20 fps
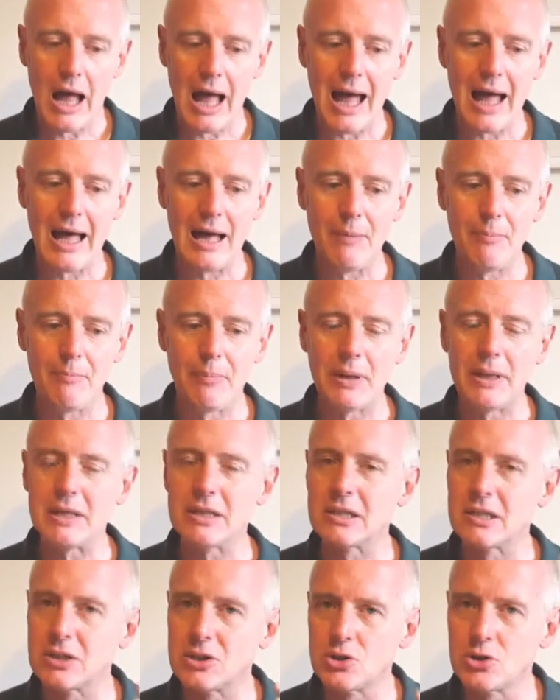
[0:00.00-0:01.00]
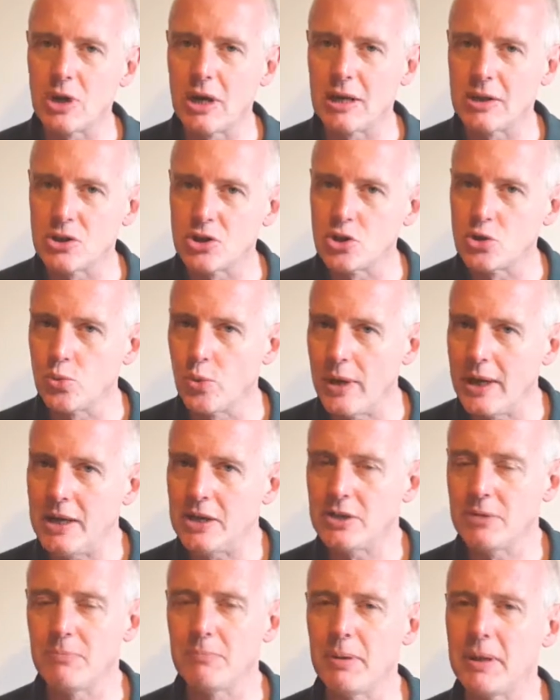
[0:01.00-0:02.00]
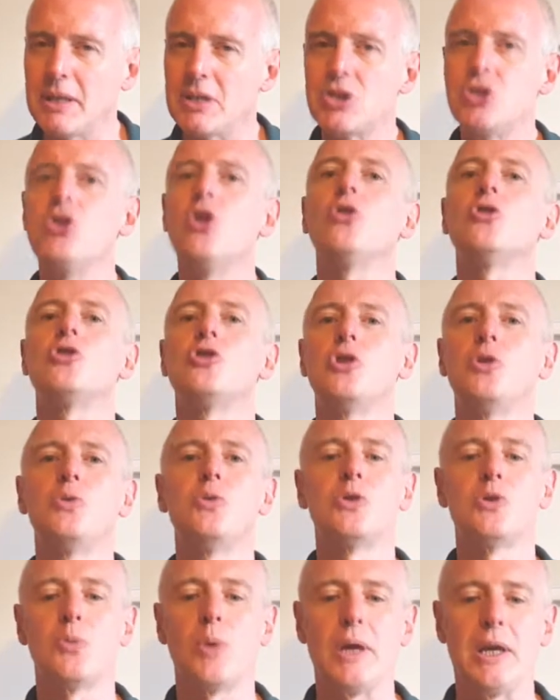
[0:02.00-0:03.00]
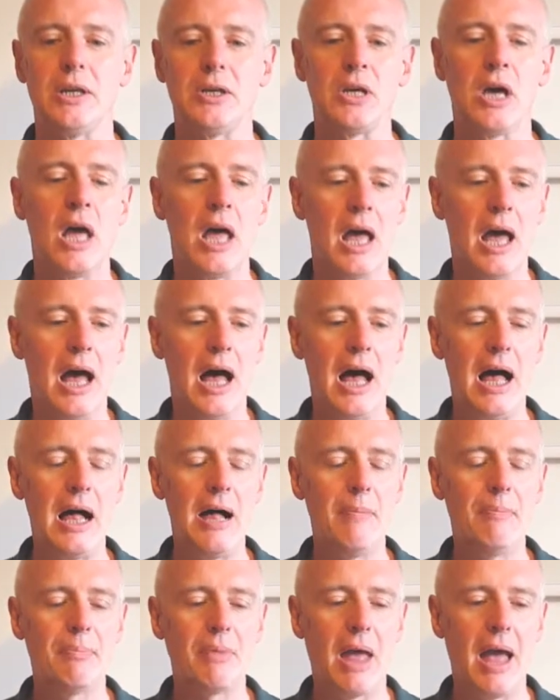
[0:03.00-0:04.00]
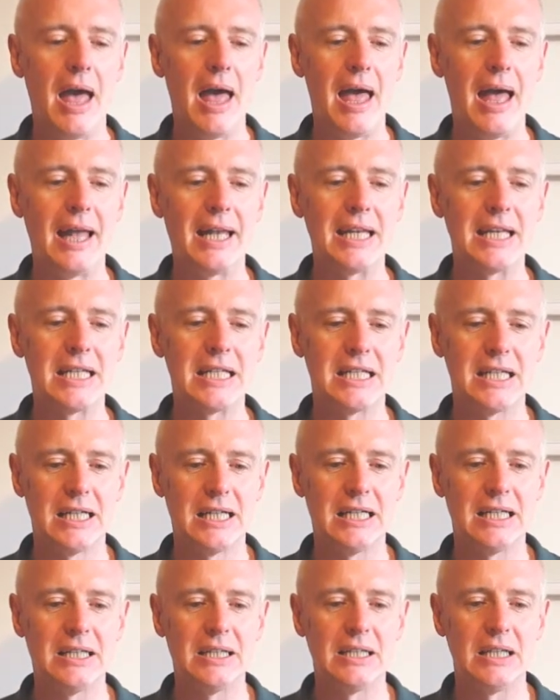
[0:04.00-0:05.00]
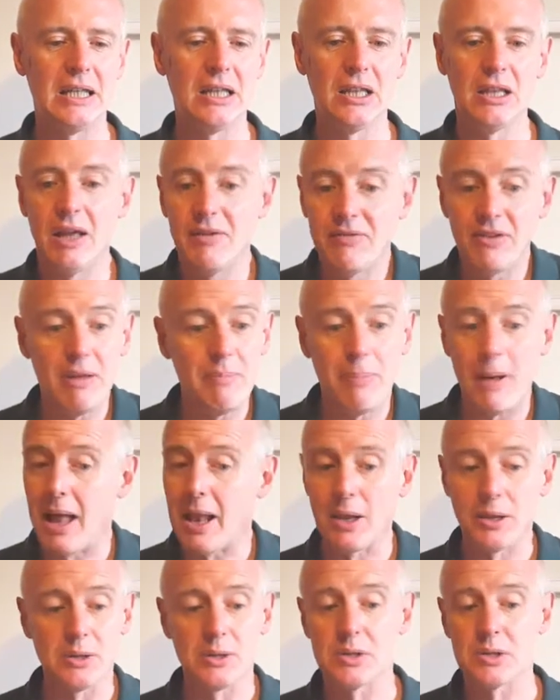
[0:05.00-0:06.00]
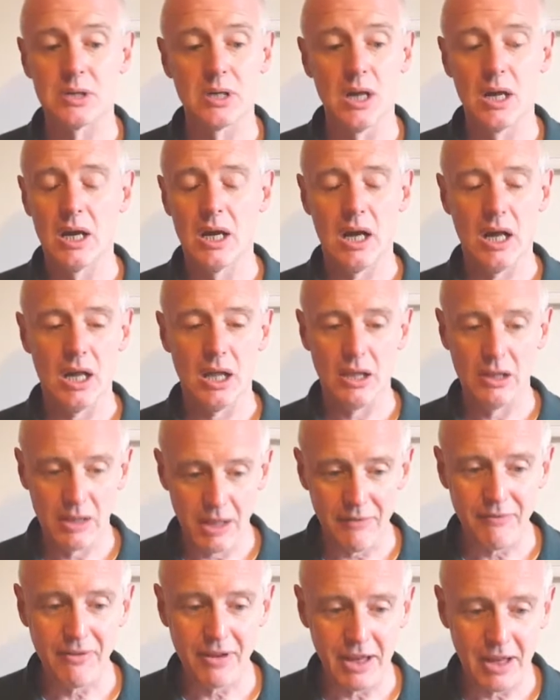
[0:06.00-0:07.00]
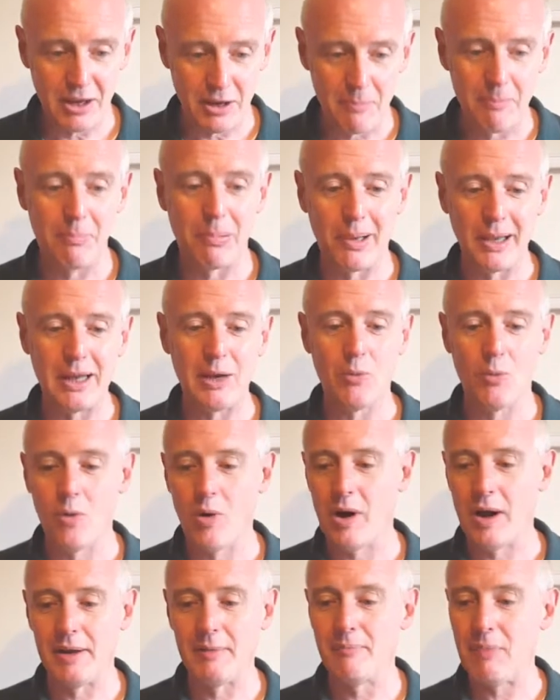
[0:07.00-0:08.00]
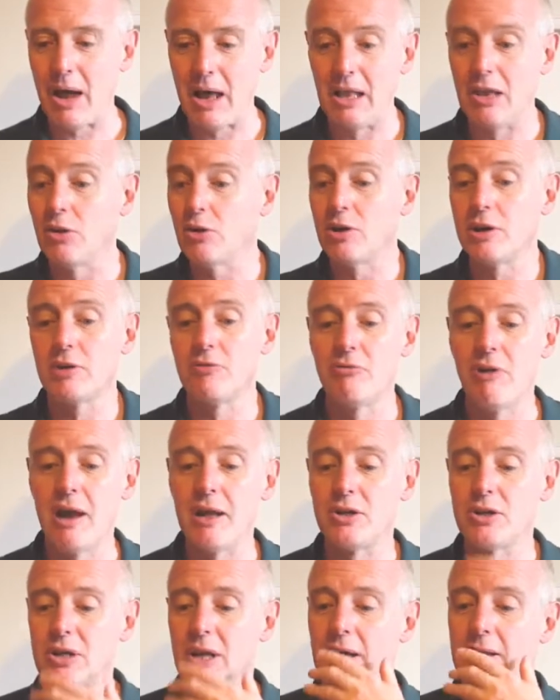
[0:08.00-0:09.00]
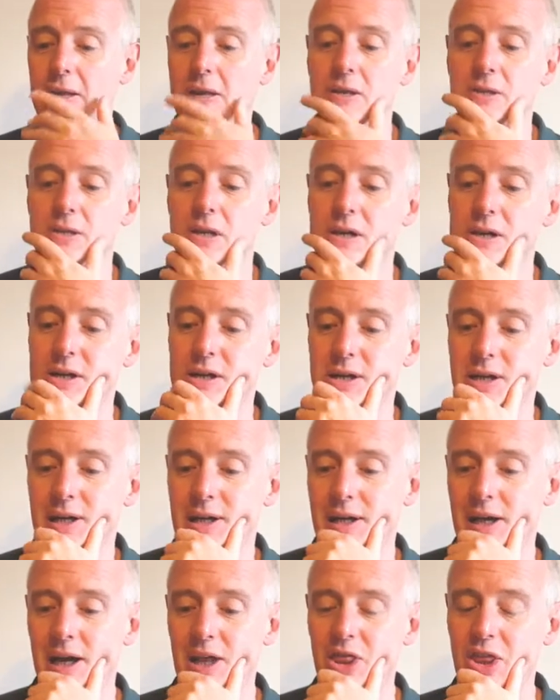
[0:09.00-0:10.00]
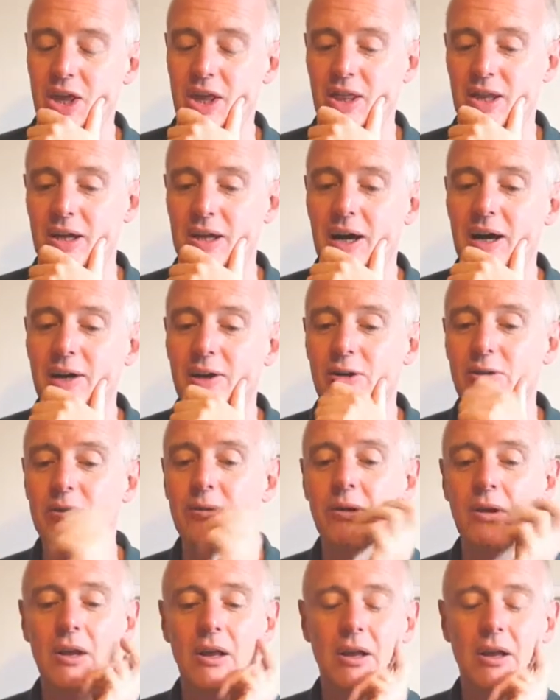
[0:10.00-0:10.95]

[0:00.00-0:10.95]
Uh, but it's, it's sweet, but it's not too sweet. Um, and uh, lovely balance, lovely complete wine. I look at a range like this and uh, I think that I could